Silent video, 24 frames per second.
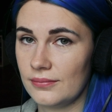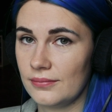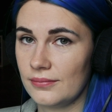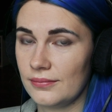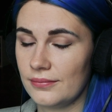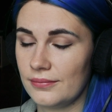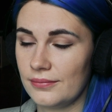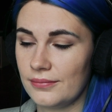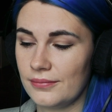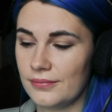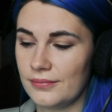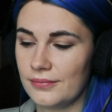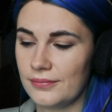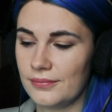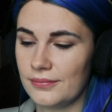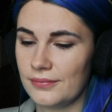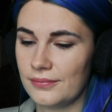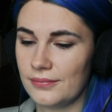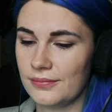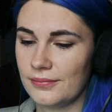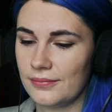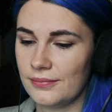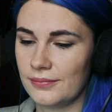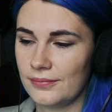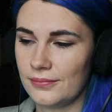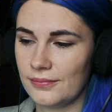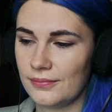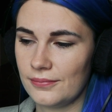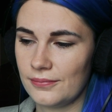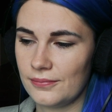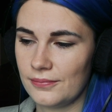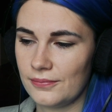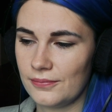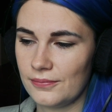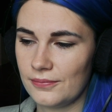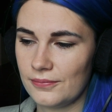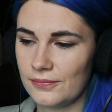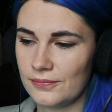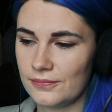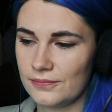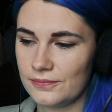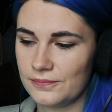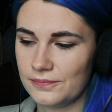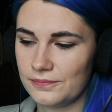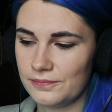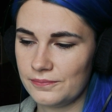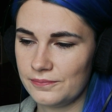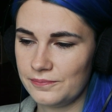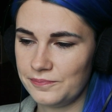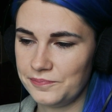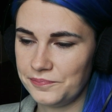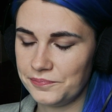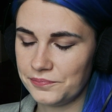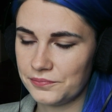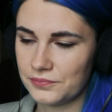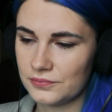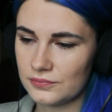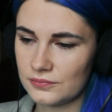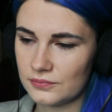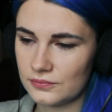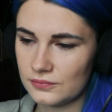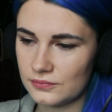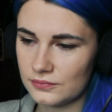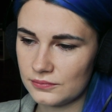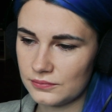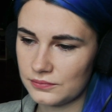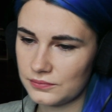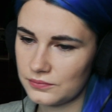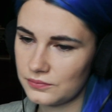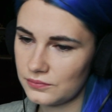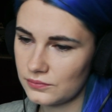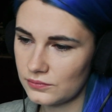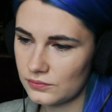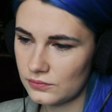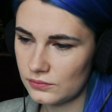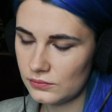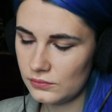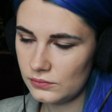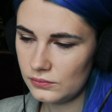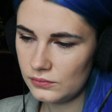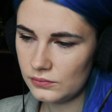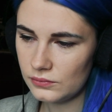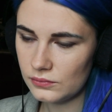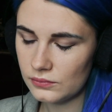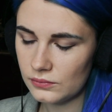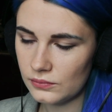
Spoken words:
[no speech]